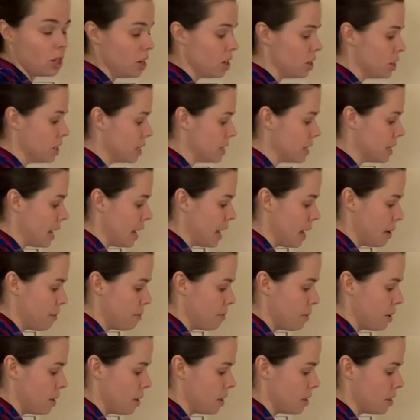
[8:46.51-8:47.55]
are the same,
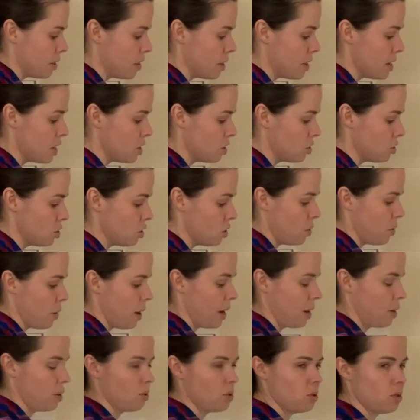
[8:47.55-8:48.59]
and these 2
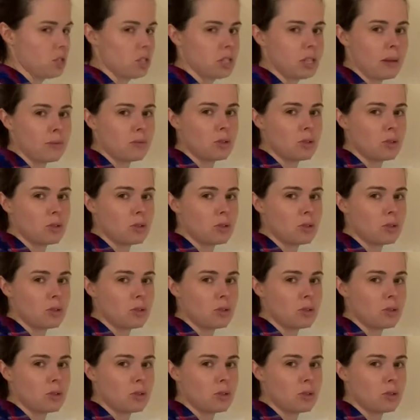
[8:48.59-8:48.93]
angles are the same.